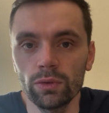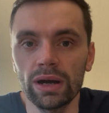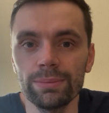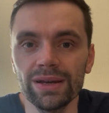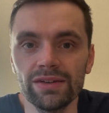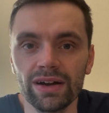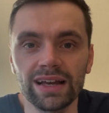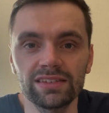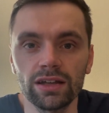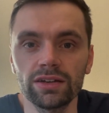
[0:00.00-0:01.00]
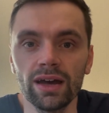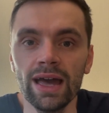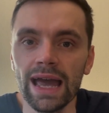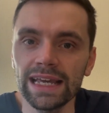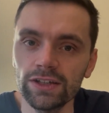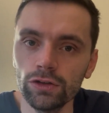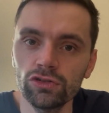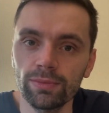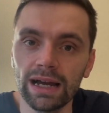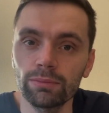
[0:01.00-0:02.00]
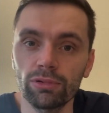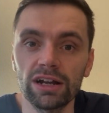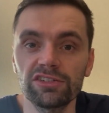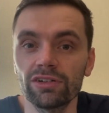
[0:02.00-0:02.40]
Wayne Pivac is under a huge amount of pressure,